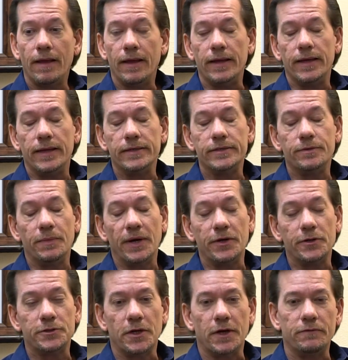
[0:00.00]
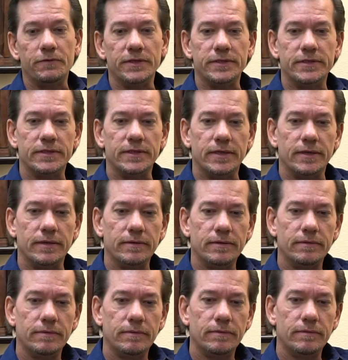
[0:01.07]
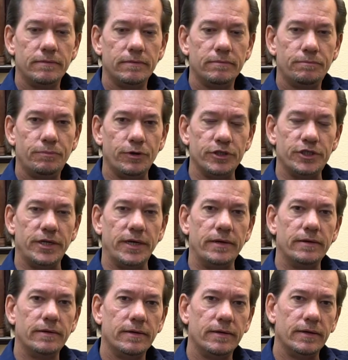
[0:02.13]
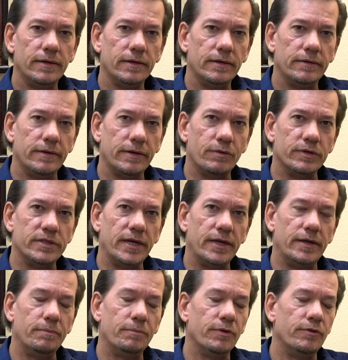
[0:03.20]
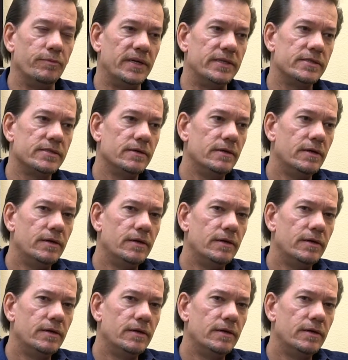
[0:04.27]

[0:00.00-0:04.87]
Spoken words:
So Microsoft is pushing the Cortana improvements.